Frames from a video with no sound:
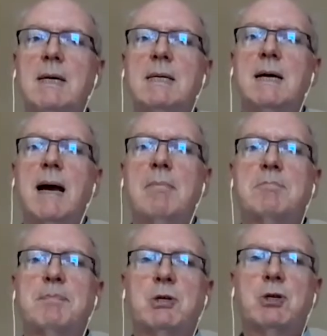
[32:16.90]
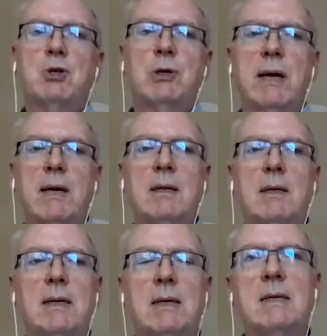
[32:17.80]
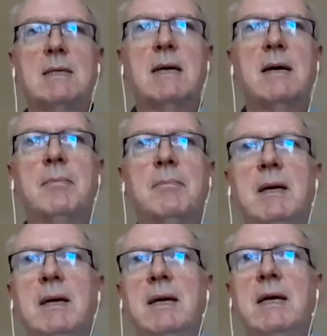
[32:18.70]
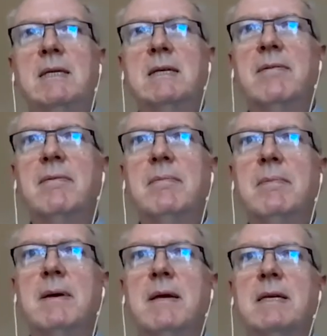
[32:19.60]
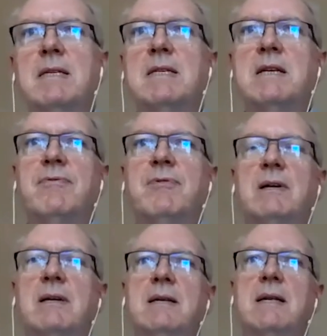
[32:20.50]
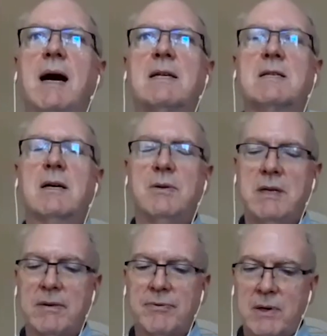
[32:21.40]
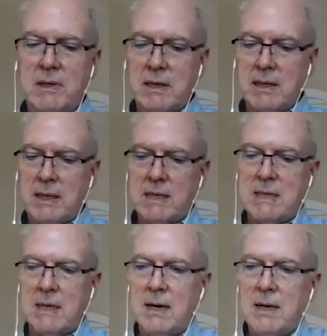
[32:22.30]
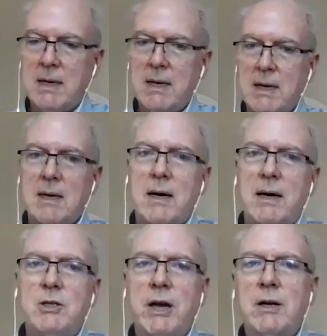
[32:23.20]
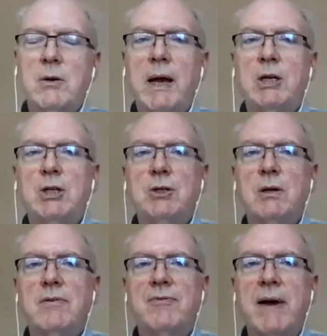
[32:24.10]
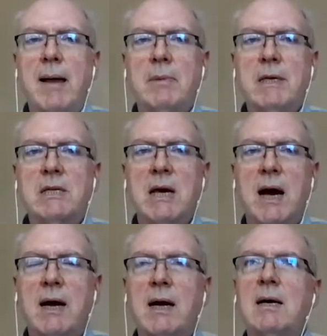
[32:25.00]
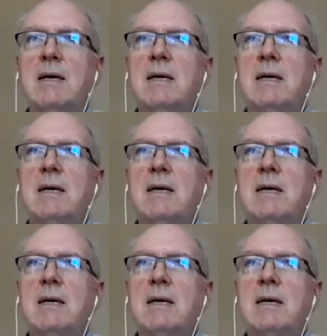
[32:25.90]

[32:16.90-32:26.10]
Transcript: Time's Betrayal is different, not so different. It's a generational family saga.